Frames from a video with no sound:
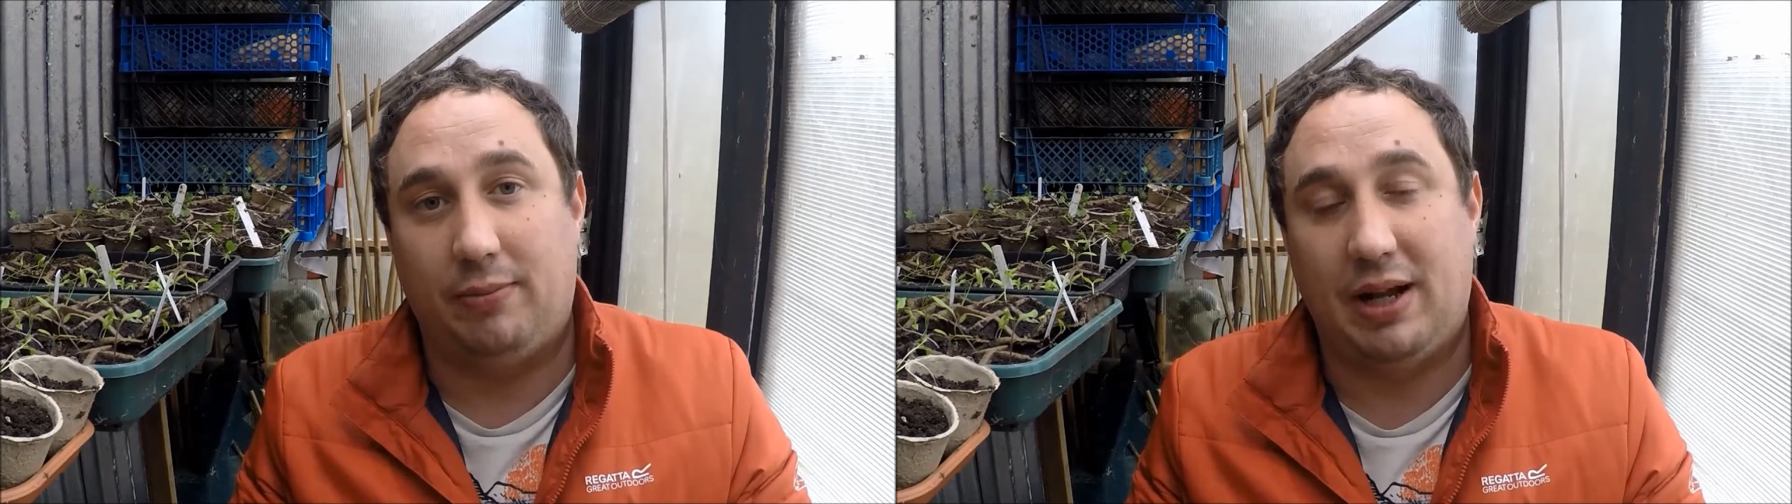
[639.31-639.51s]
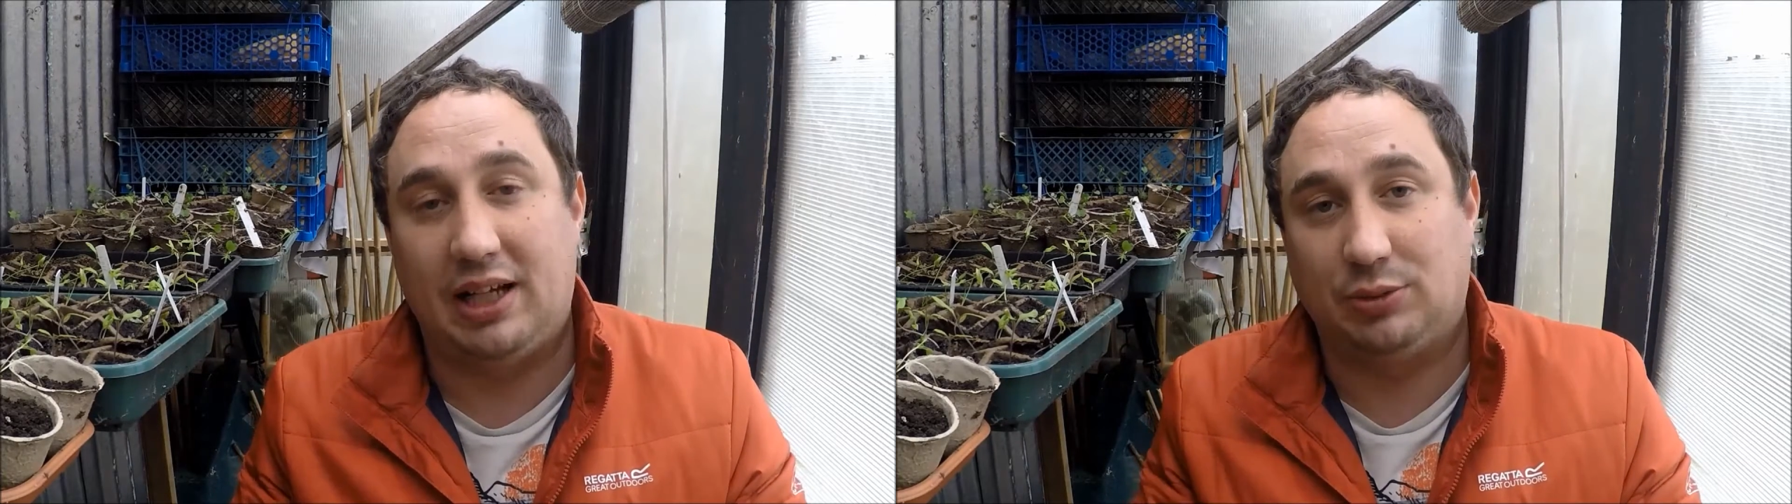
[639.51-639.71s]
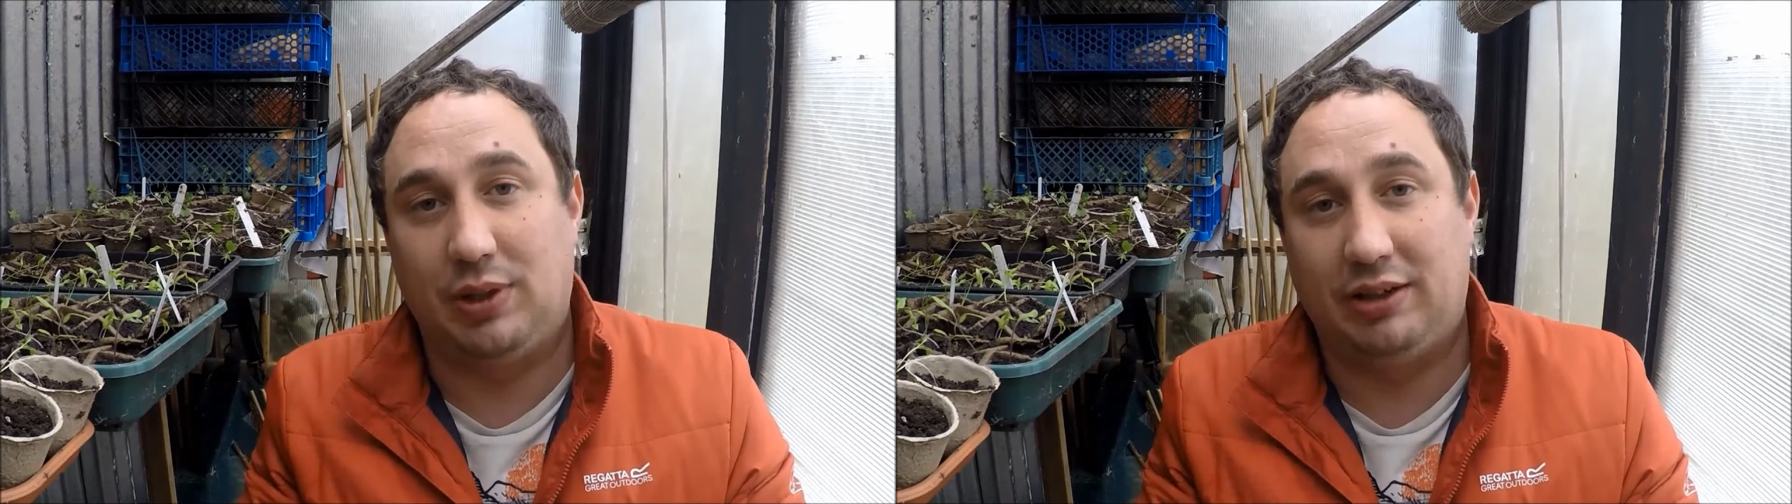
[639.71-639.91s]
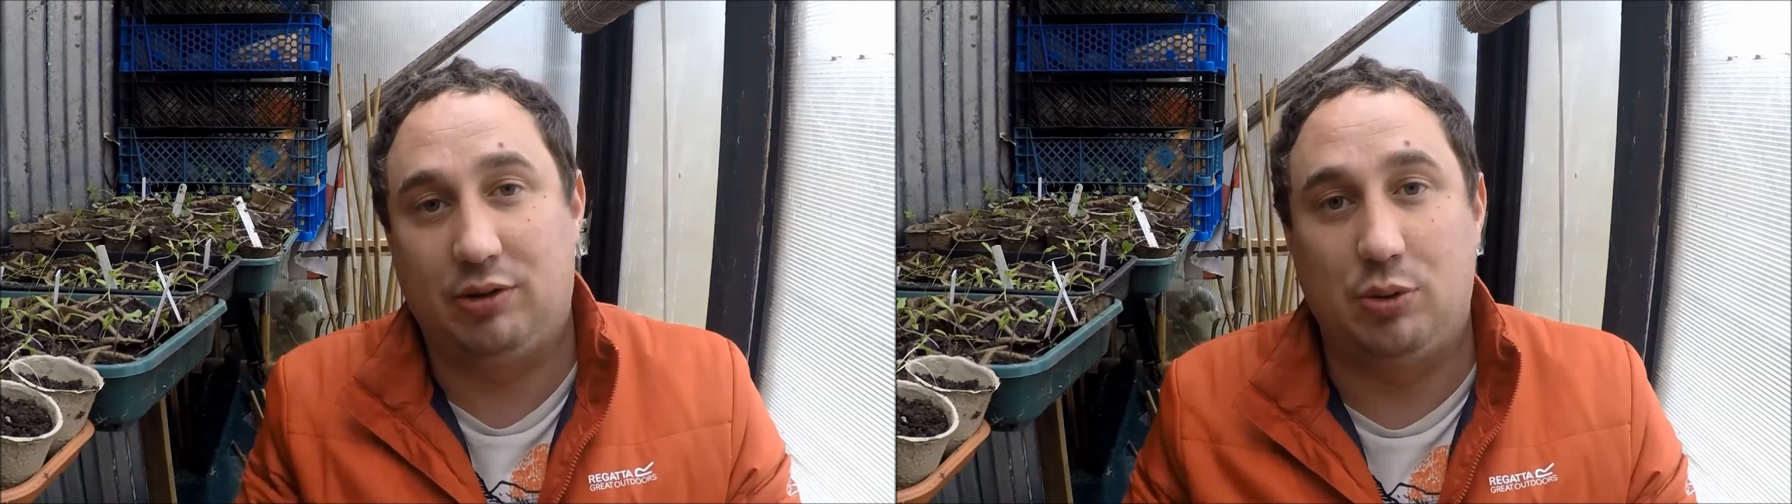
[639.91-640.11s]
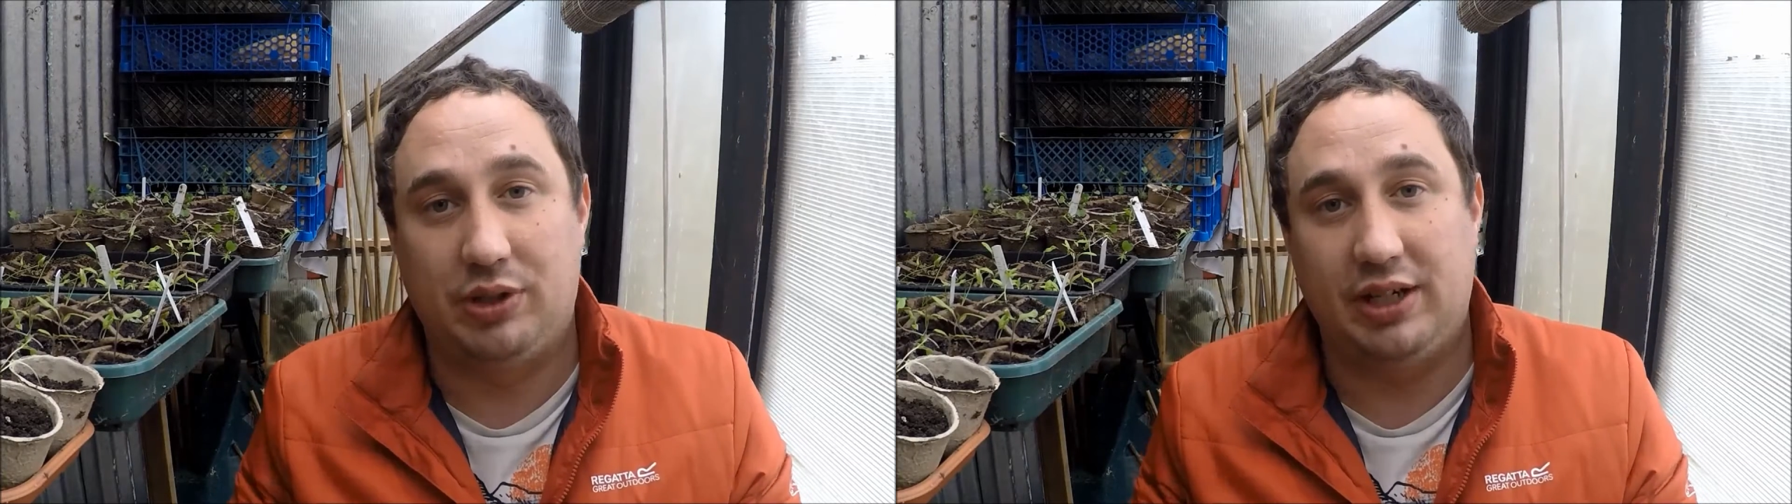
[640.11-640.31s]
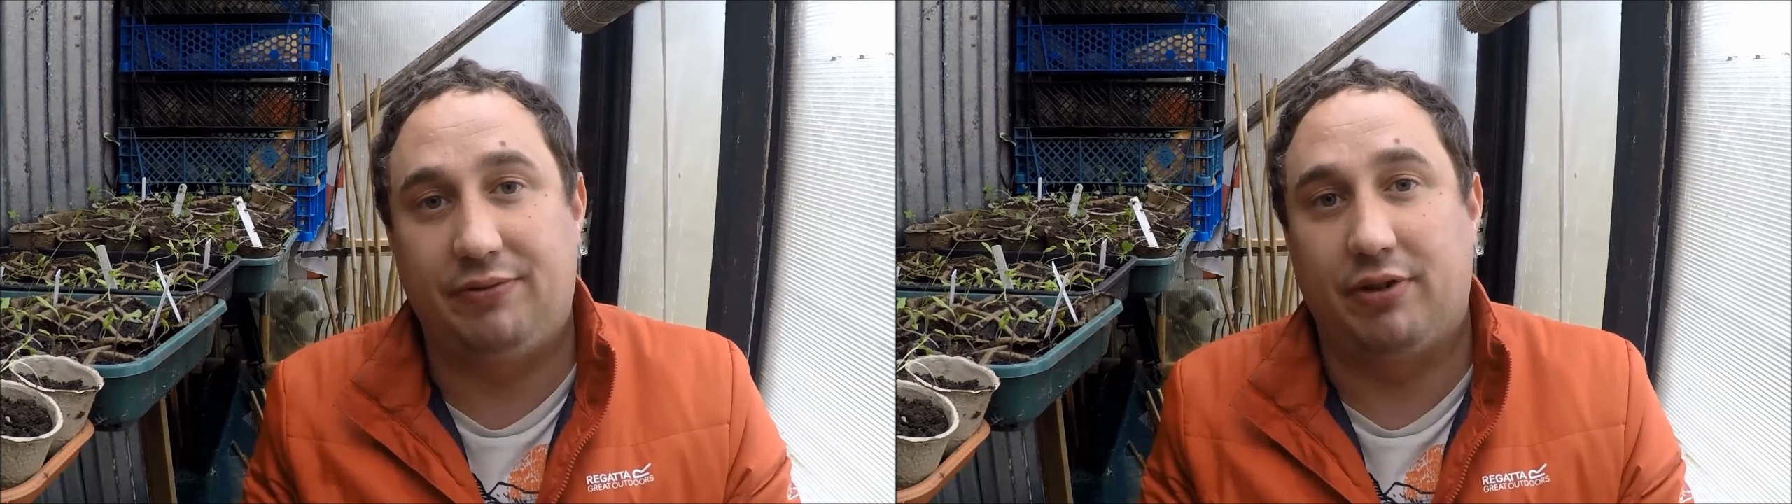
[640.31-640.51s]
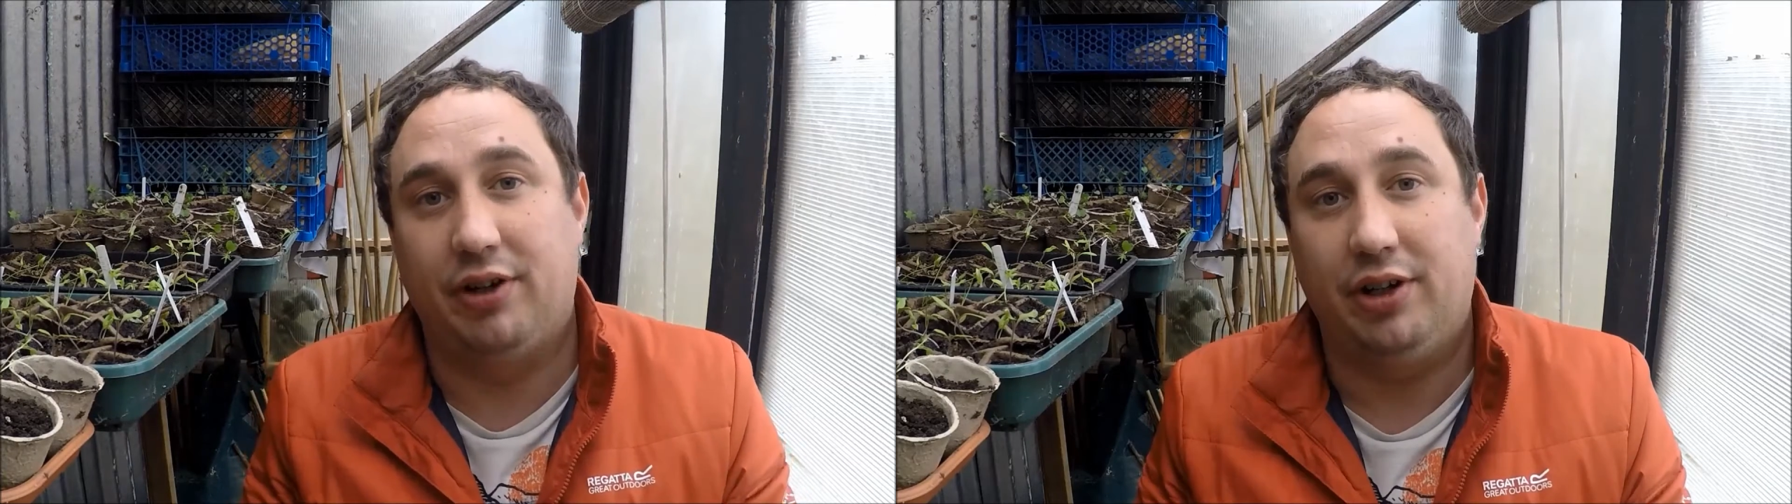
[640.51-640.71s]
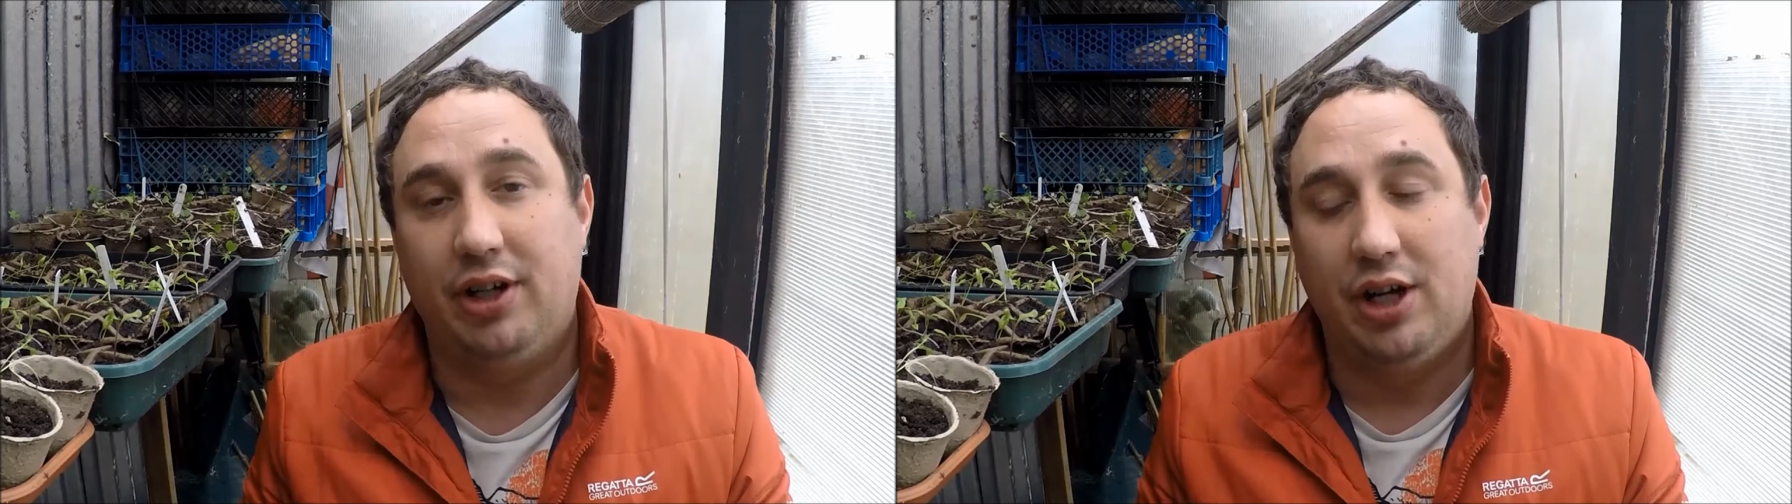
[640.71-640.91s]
of pallets, where they were all different,